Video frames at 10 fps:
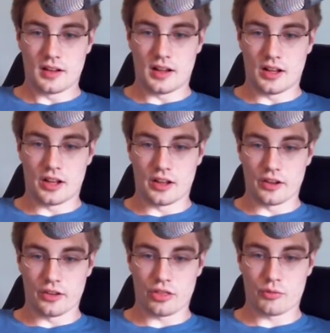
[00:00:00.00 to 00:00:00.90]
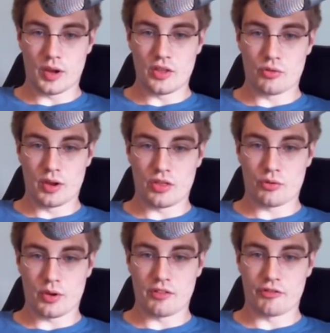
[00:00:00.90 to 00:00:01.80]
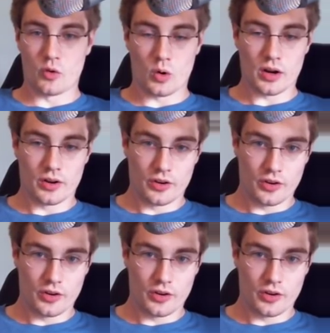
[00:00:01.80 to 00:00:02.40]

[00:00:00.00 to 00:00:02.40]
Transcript: uh three three three four.